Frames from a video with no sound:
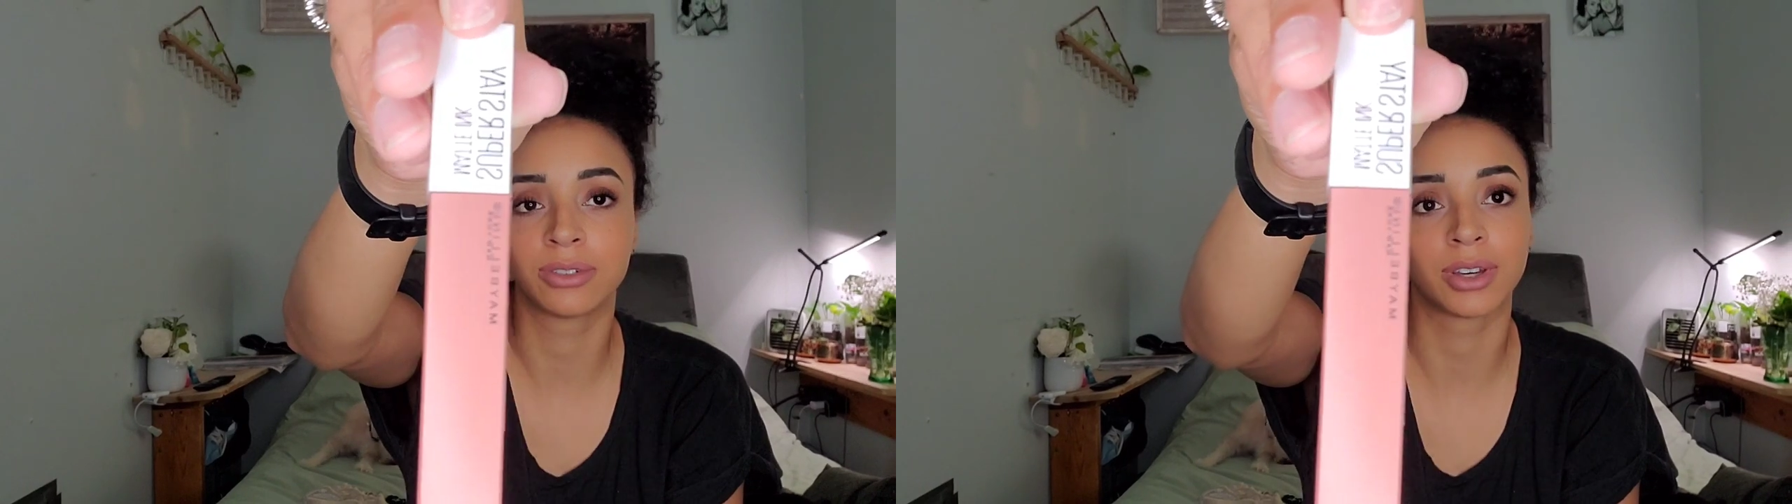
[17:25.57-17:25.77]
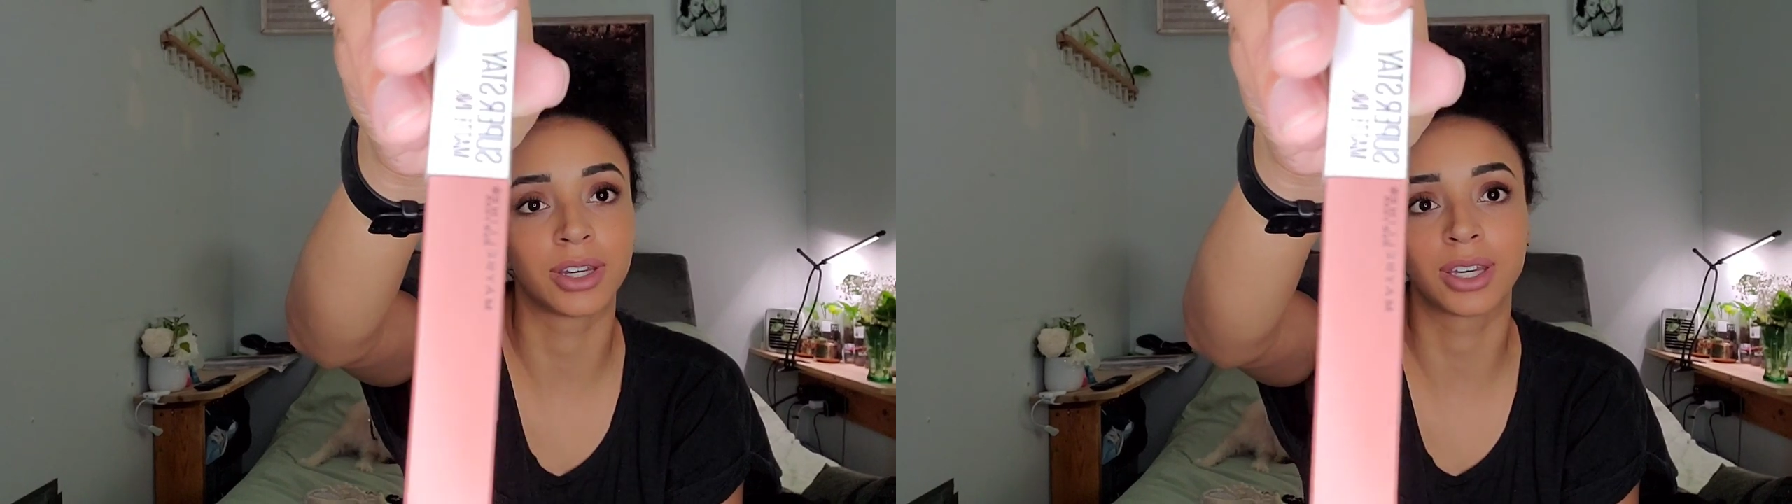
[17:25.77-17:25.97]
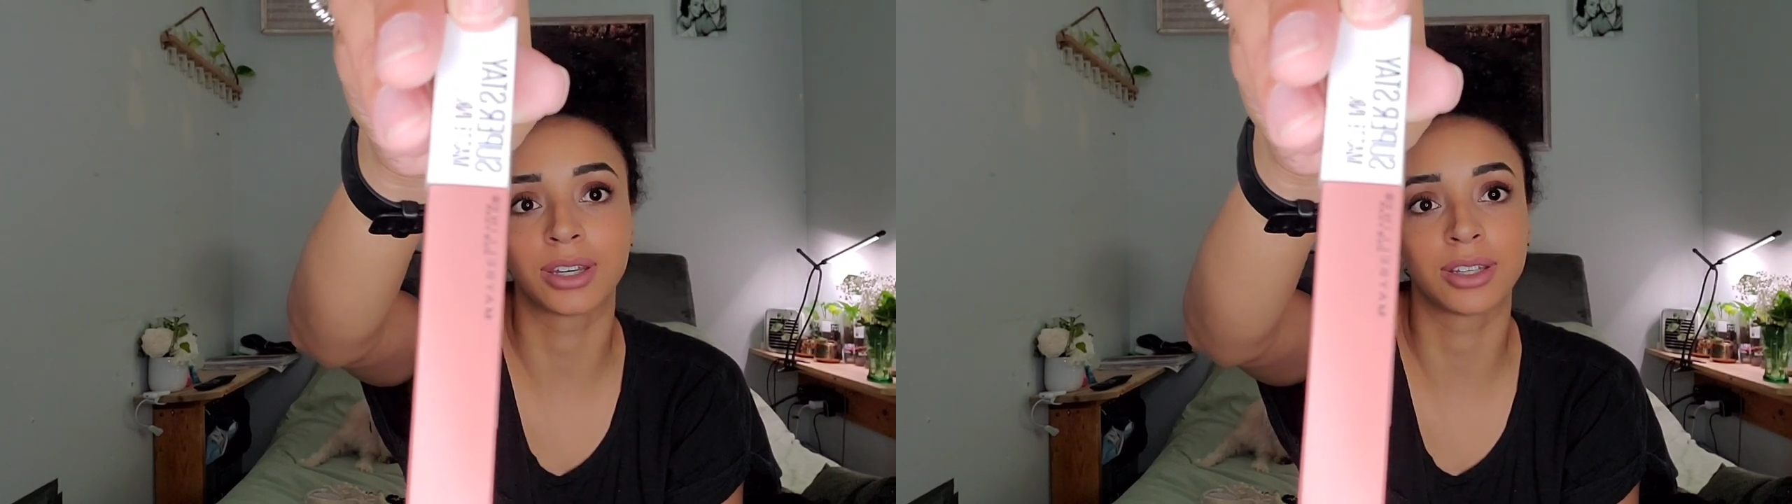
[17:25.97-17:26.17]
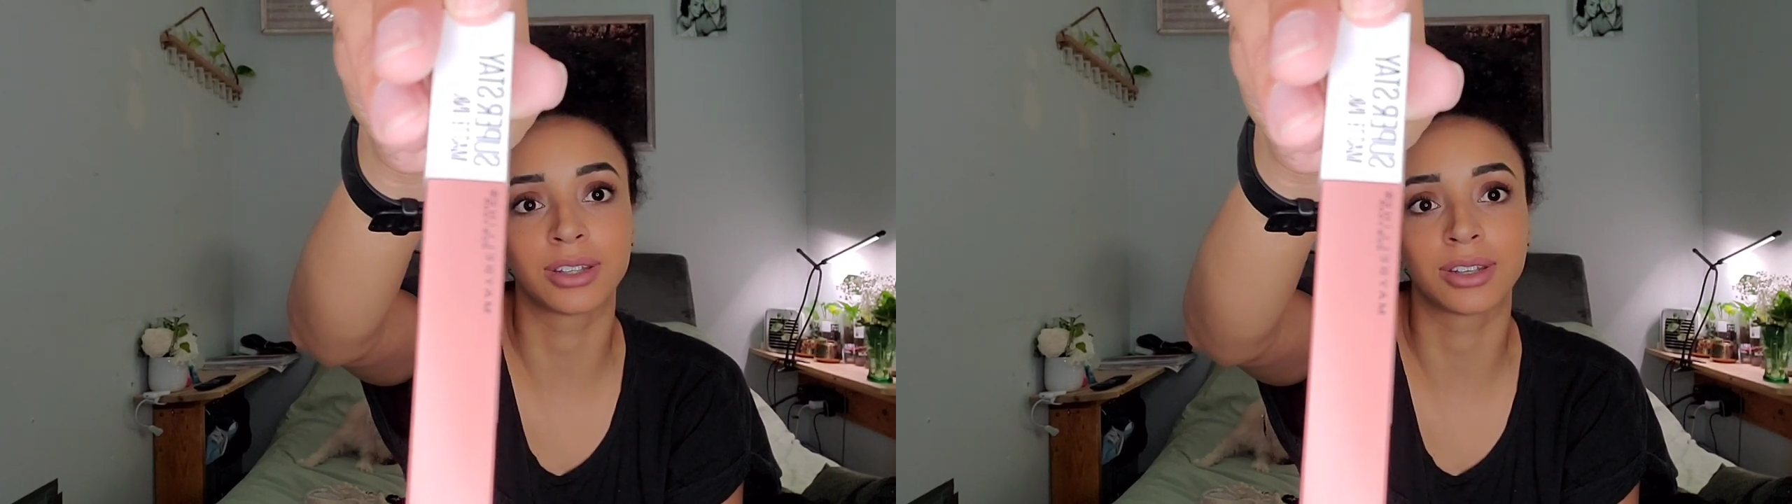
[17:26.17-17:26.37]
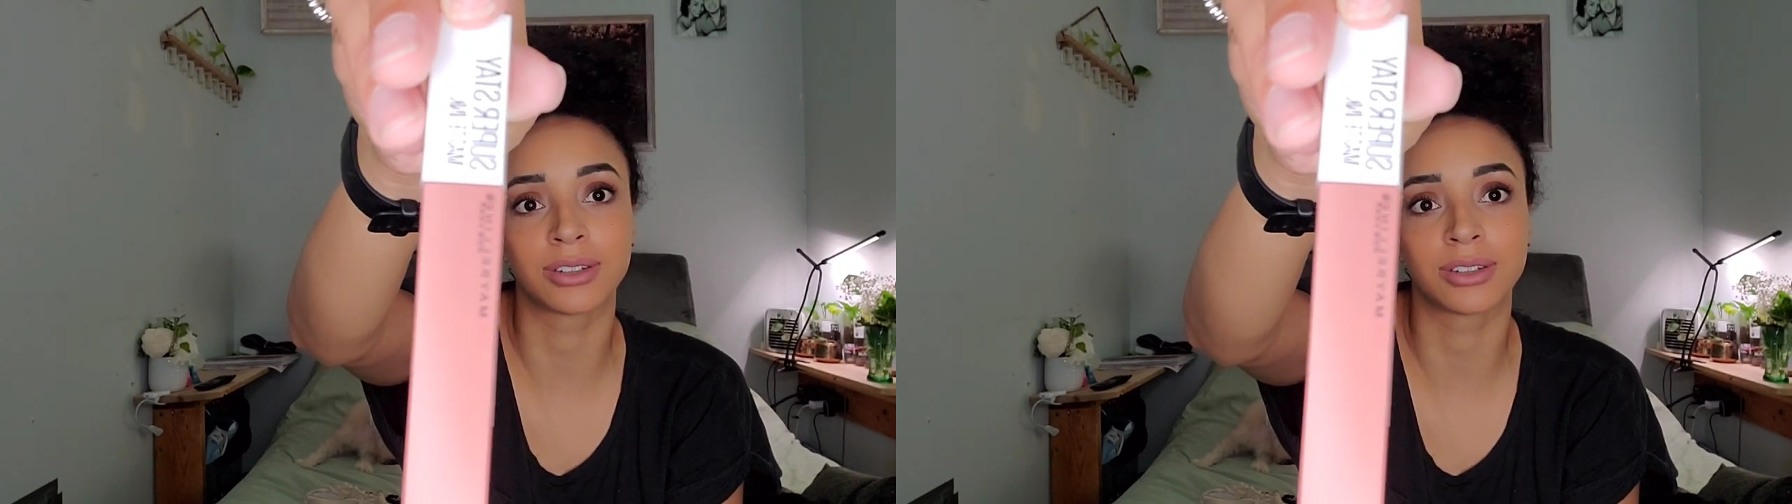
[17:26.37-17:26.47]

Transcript: I can't get that to